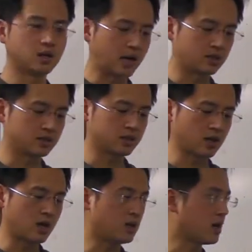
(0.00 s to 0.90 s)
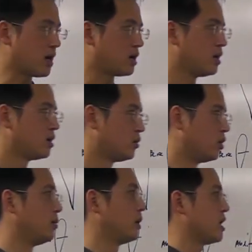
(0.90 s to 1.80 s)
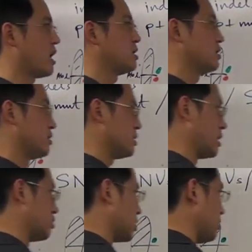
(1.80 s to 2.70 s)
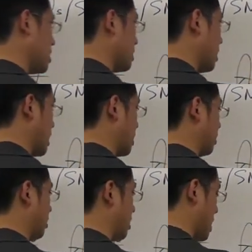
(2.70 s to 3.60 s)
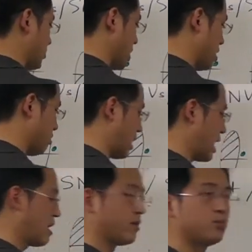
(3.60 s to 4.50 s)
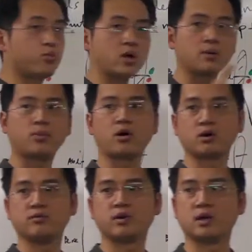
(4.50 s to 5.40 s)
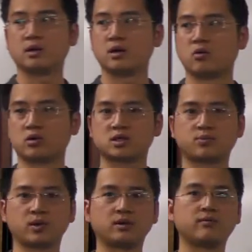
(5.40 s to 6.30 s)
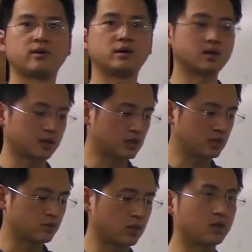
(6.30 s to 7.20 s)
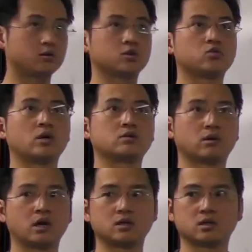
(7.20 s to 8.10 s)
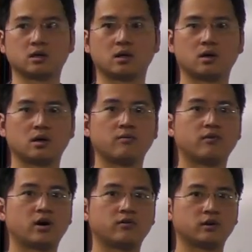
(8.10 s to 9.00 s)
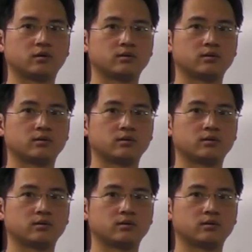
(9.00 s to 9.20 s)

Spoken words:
I can say that normally the signal should be together, but here I have a break apart event or a split event that tells me that there's a translocation involved here.